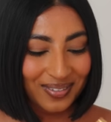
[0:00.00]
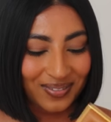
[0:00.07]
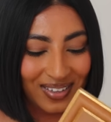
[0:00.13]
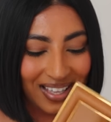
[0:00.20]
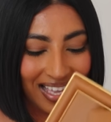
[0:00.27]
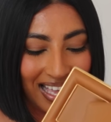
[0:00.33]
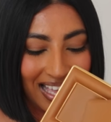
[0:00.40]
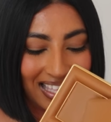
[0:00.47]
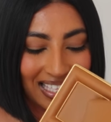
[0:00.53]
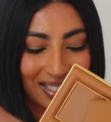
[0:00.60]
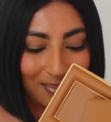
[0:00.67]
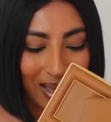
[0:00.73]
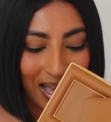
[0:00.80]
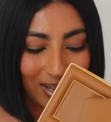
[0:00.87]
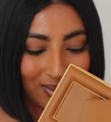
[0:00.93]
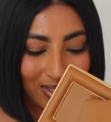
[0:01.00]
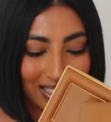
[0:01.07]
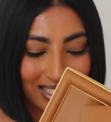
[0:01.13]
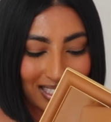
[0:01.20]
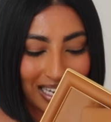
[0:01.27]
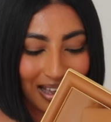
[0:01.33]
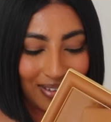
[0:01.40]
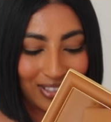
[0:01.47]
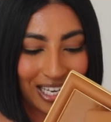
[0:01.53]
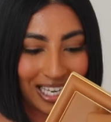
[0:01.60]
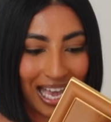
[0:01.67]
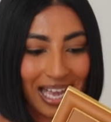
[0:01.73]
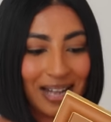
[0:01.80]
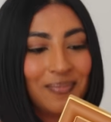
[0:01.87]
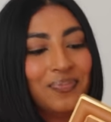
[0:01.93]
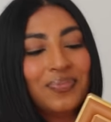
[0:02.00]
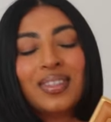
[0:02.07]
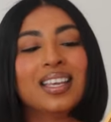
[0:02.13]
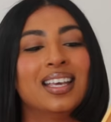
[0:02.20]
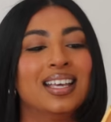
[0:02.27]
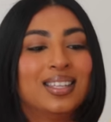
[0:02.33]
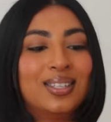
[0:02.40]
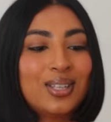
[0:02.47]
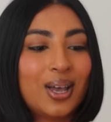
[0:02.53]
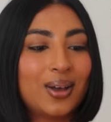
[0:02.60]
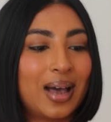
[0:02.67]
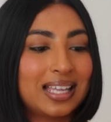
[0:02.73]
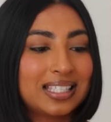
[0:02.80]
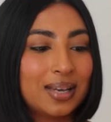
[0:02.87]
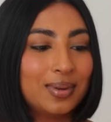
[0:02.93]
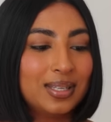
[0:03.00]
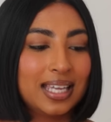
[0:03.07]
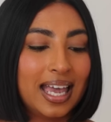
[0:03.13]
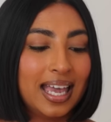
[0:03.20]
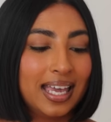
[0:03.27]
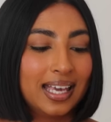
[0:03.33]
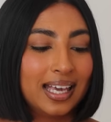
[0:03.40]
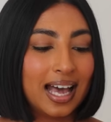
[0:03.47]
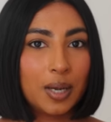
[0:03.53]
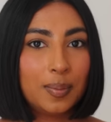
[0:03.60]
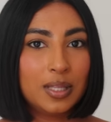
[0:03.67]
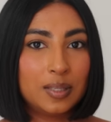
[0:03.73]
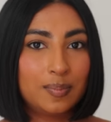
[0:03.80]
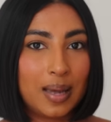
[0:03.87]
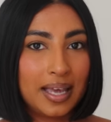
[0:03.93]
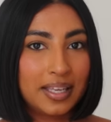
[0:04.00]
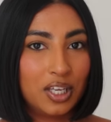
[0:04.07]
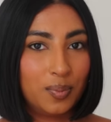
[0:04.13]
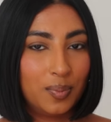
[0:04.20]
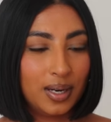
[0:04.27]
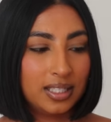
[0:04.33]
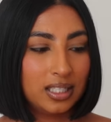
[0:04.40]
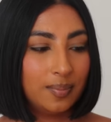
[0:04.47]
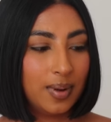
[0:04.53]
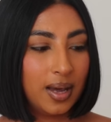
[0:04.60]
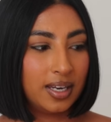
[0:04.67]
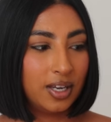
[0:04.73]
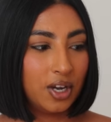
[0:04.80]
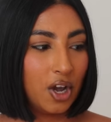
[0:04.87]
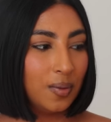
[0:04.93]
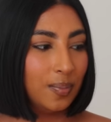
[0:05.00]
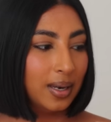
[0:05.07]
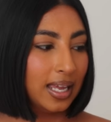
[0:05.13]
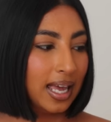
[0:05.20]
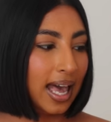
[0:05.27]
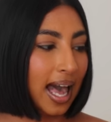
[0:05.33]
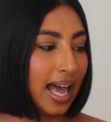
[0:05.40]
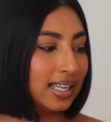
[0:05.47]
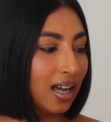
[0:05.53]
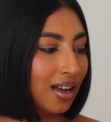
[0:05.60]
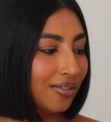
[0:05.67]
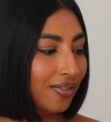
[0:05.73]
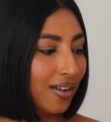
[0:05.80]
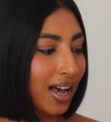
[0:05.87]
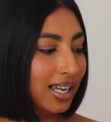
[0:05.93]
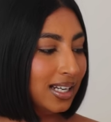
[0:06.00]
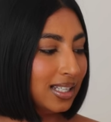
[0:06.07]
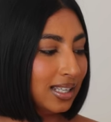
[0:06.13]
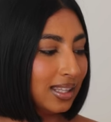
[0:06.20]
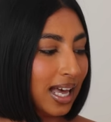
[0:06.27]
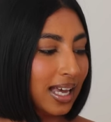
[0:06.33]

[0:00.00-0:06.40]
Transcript: Um, this bag was stuffed. Okay, so as I was saying, to open this bag you press the button, you open it, and I find